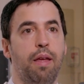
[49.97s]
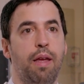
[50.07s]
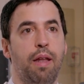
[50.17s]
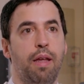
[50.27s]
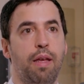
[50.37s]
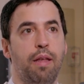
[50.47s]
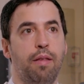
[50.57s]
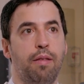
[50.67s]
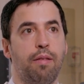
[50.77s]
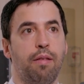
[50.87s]
It
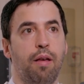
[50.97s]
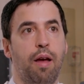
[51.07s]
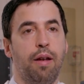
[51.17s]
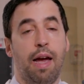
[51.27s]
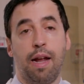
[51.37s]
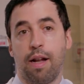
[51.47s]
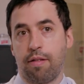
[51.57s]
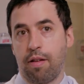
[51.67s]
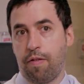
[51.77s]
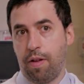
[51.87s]
is a
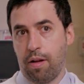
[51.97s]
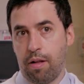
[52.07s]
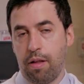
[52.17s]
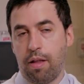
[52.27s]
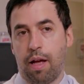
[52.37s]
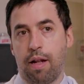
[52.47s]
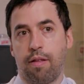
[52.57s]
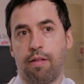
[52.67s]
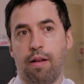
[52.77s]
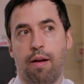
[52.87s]
diagnostic field that
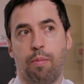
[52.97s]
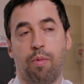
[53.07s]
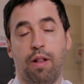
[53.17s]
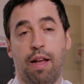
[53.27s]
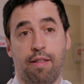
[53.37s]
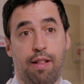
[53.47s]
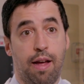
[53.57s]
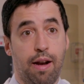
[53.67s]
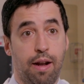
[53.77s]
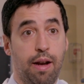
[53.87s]
relies a
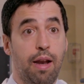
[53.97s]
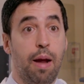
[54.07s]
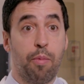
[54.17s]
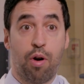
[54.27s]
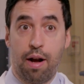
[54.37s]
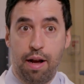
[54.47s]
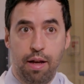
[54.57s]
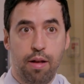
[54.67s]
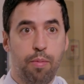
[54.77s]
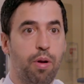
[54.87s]
lot on
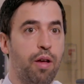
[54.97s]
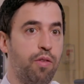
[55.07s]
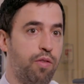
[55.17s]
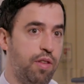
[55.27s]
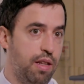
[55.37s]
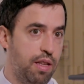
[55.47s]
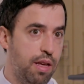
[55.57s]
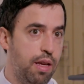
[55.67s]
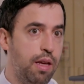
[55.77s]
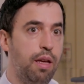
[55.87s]
MRI, but also
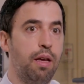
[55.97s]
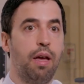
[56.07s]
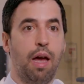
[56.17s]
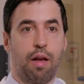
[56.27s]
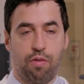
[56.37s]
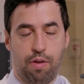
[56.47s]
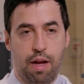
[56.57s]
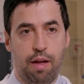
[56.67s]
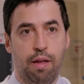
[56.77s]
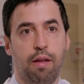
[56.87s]
CT,
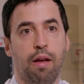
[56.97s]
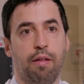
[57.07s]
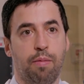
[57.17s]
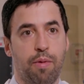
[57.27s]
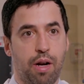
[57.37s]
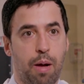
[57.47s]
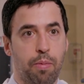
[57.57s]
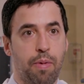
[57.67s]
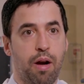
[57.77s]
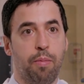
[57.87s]
X-ray, some other
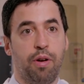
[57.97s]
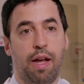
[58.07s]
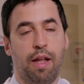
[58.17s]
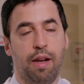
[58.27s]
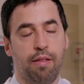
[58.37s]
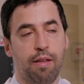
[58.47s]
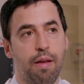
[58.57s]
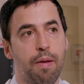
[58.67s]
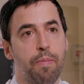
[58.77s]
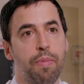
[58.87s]
complementary modalities.
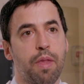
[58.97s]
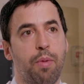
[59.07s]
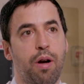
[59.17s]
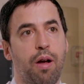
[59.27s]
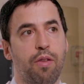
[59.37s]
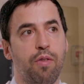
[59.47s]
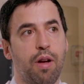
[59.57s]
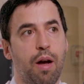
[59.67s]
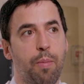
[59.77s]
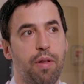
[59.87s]
But it also
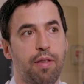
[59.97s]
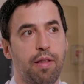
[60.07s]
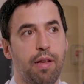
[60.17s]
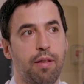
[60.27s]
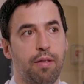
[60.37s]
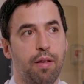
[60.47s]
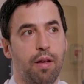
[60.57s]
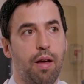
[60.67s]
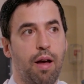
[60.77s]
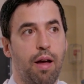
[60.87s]
encompasses
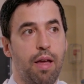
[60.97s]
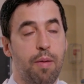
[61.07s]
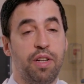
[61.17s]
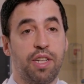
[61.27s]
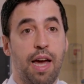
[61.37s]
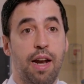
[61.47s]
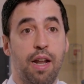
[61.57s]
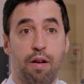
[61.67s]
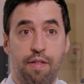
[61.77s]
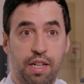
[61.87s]
image-guided
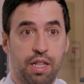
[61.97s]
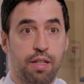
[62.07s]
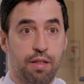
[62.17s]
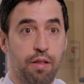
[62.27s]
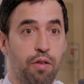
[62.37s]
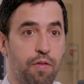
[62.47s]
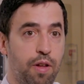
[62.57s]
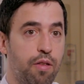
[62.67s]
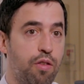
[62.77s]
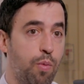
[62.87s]
interventions in those
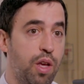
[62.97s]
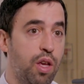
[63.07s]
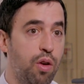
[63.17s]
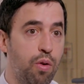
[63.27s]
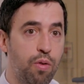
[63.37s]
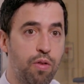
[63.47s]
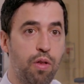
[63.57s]
fields. So we use